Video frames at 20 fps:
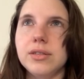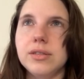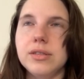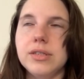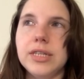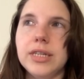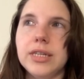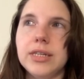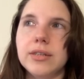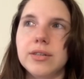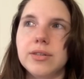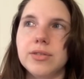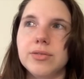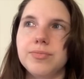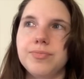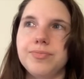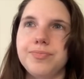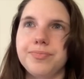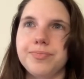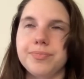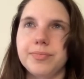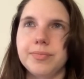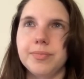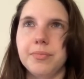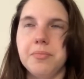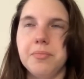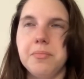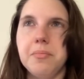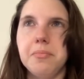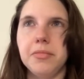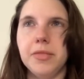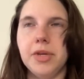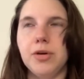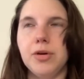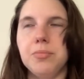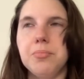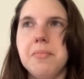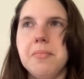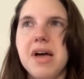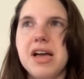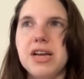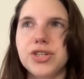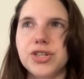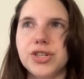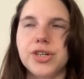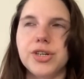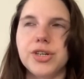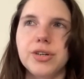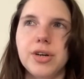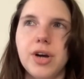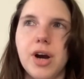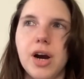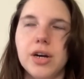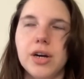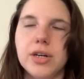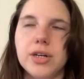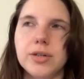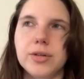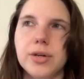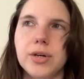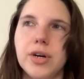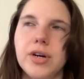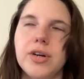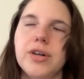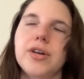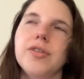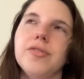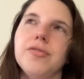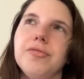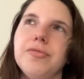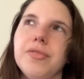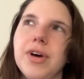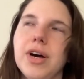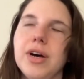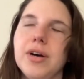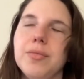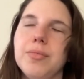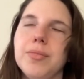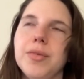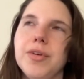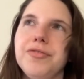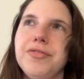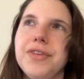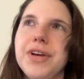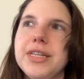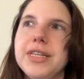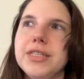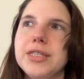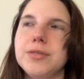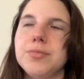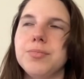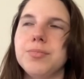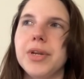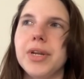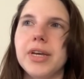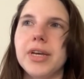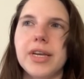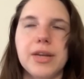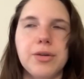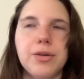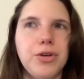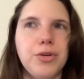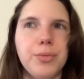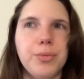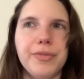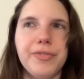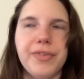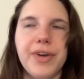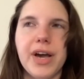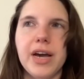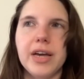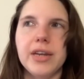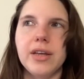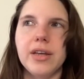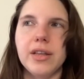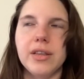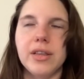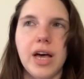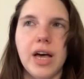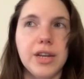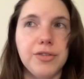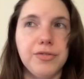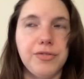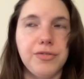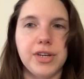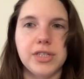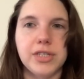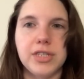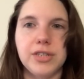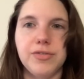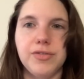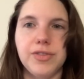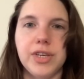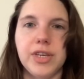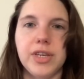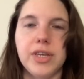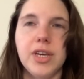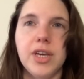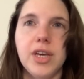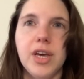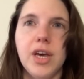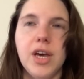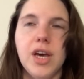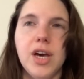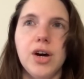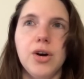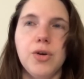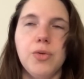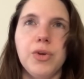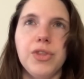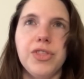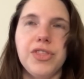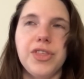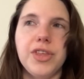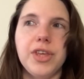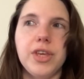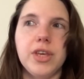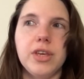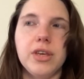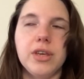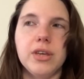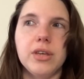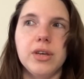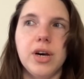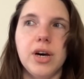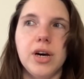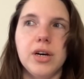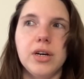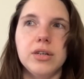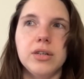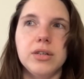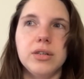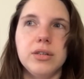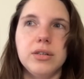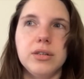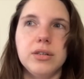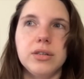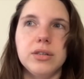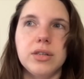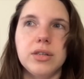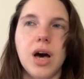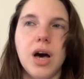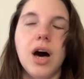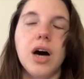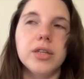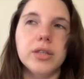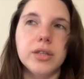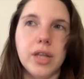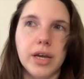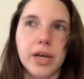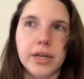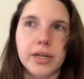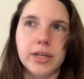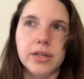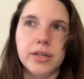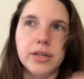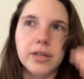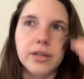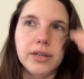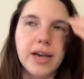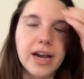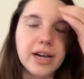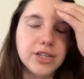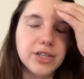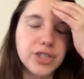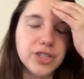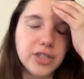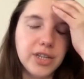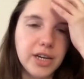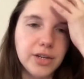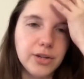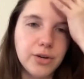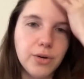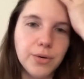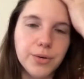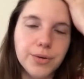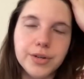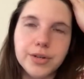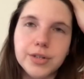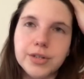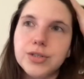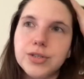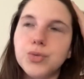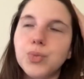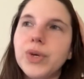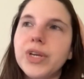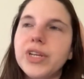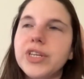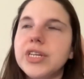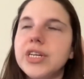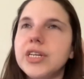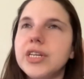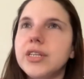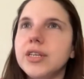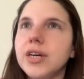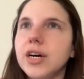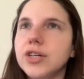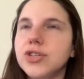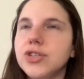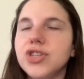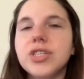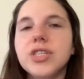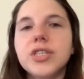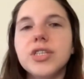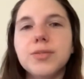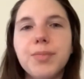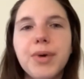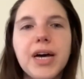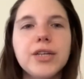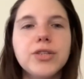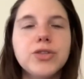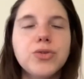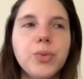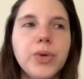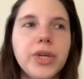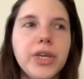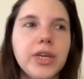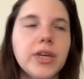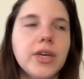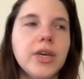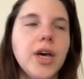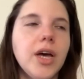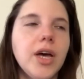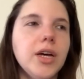to you know measure our our um, events. But again, you know, we've had a lot of activity with the uh, the online action headquarters. We did uh, just this past week.